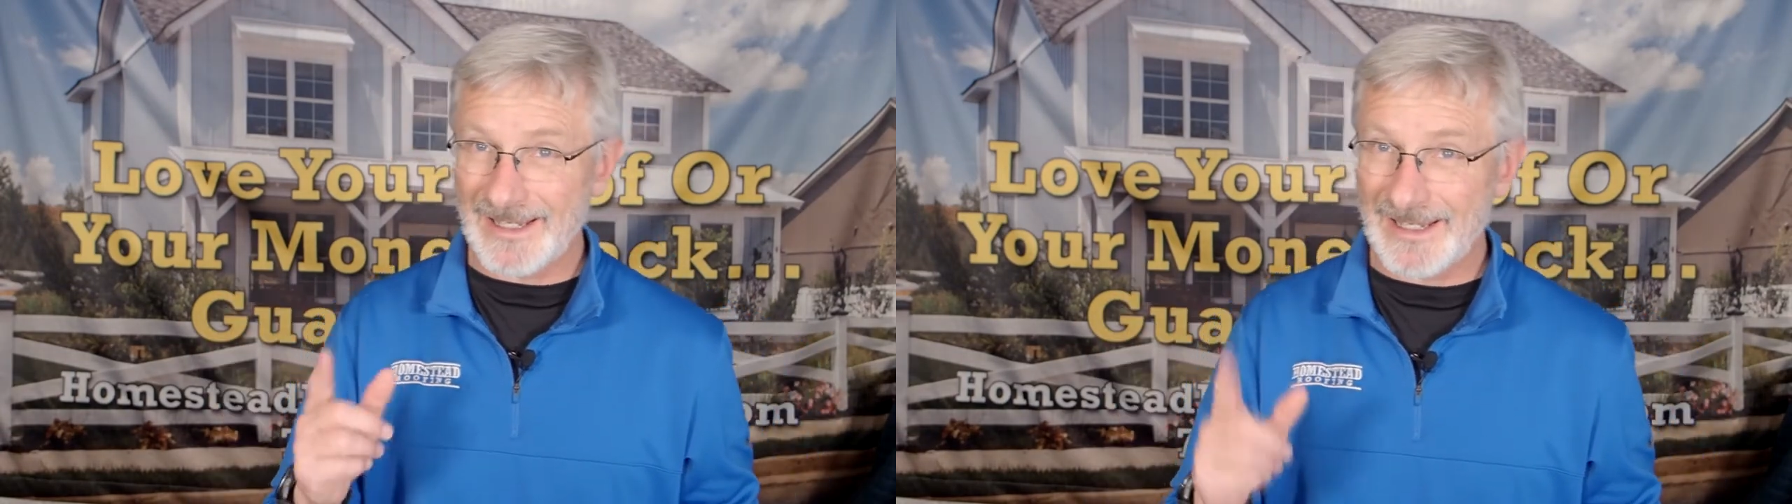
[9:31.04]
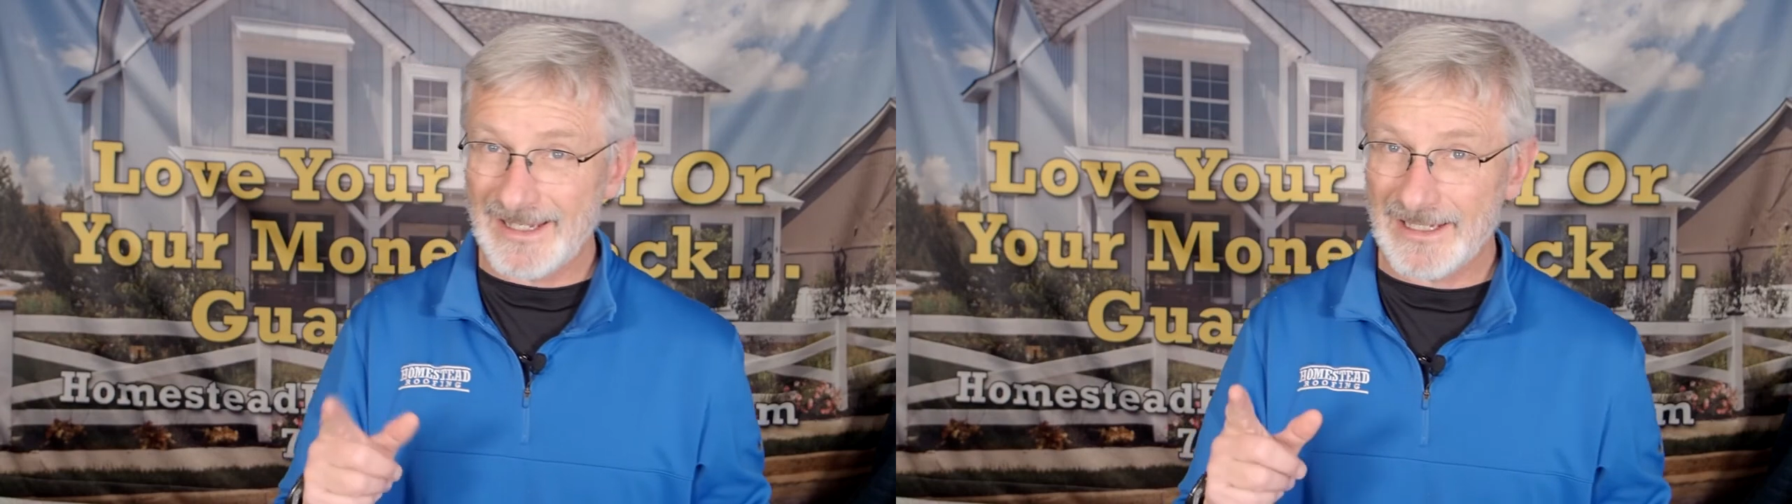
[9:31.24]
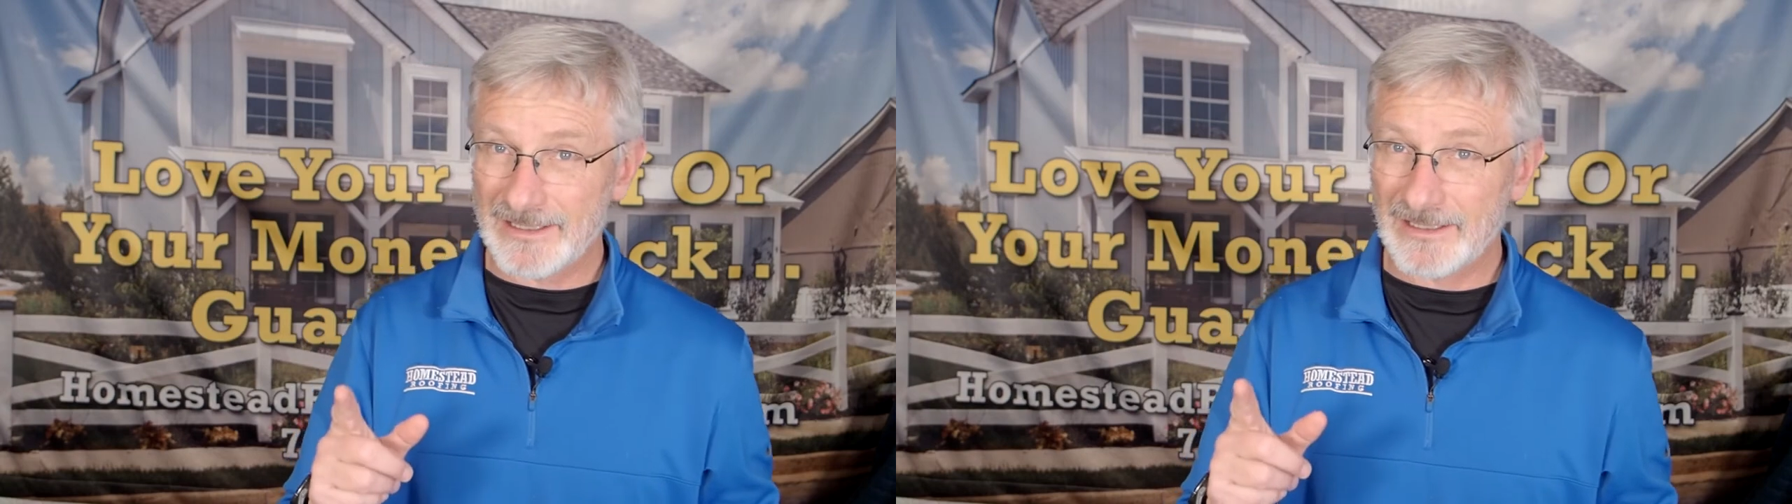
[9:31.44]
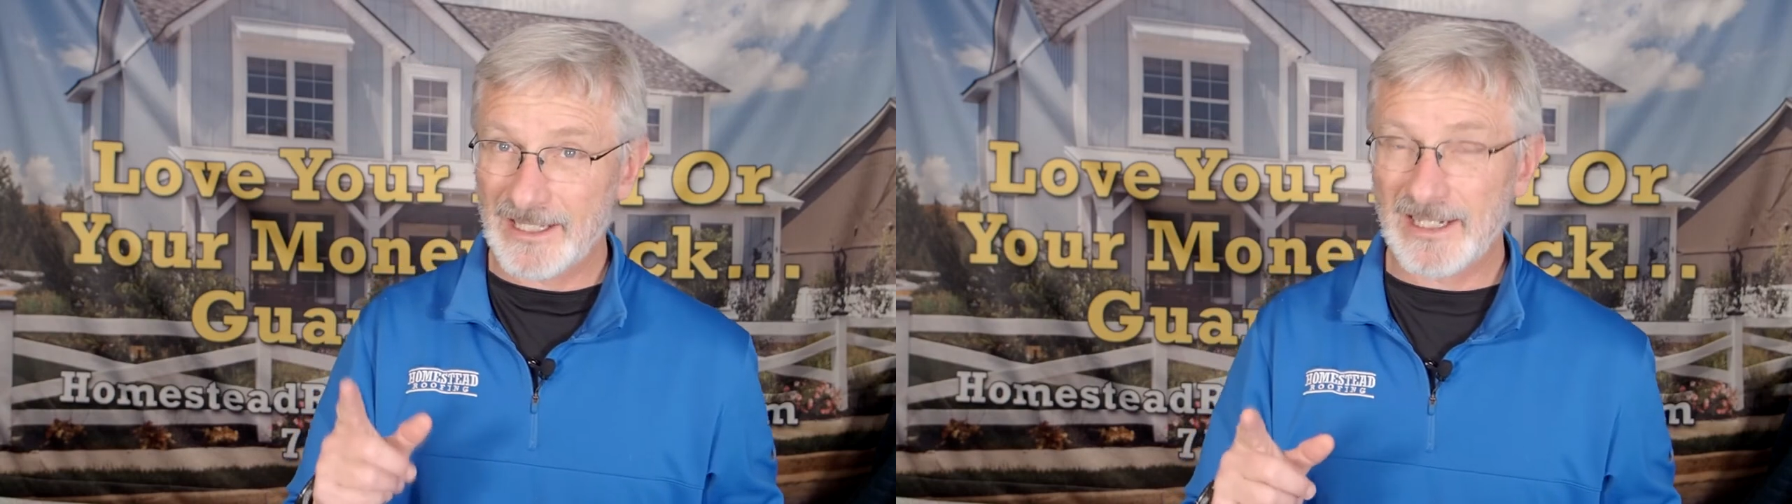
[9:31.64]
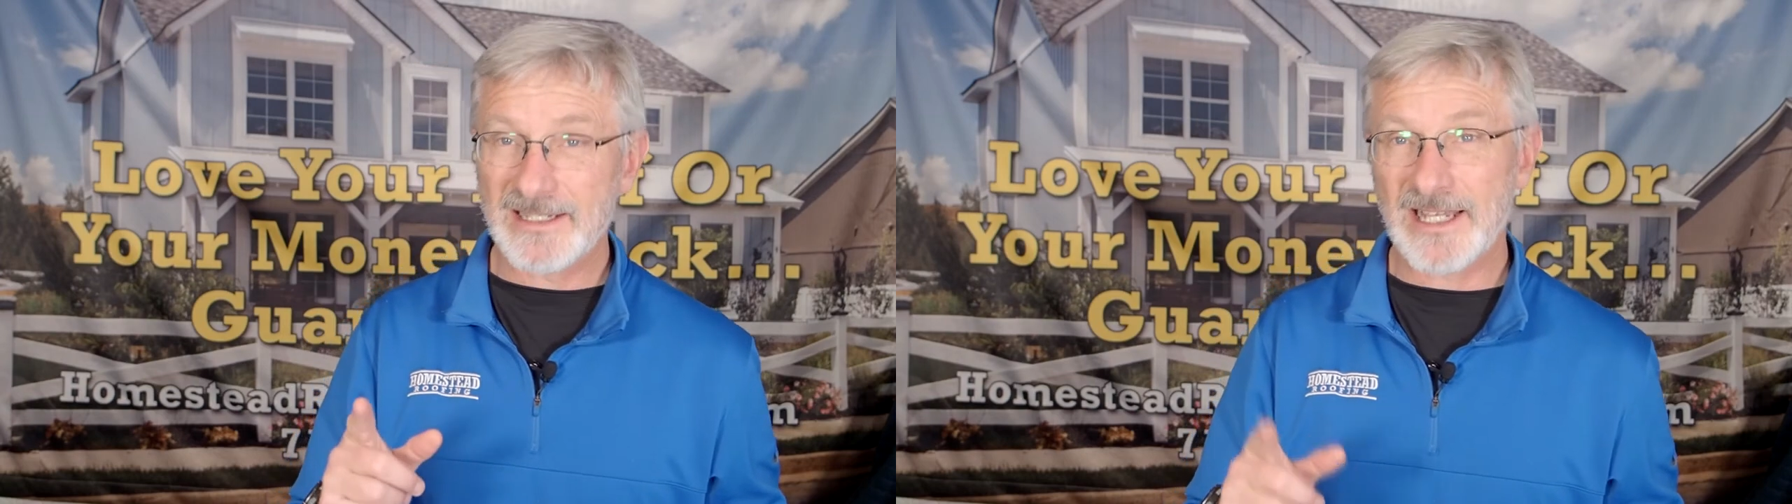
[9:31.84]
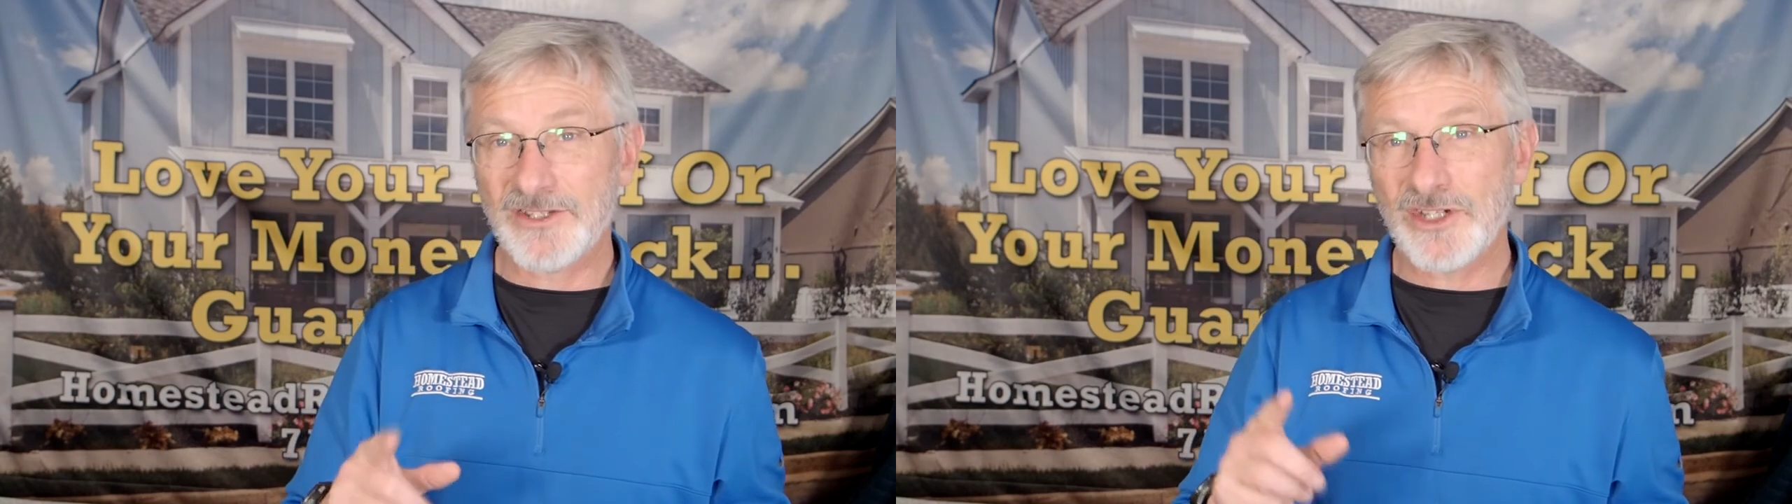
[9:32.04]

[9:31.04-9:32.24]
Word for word: And like I say,